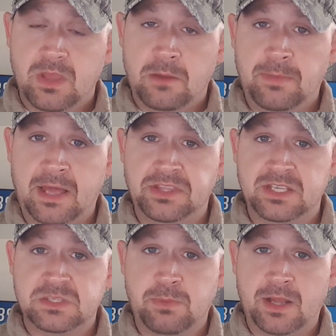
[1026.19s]
about
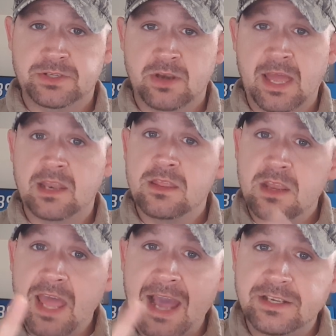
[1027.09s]
that sponsored ad and
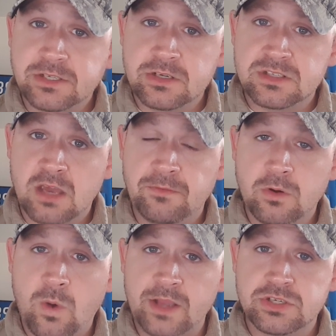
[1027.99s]
then ask yourself a
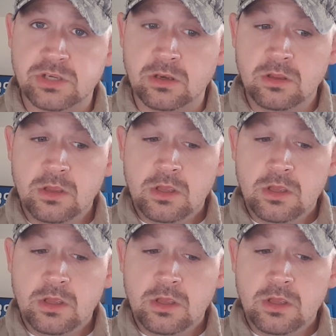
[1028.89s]
question.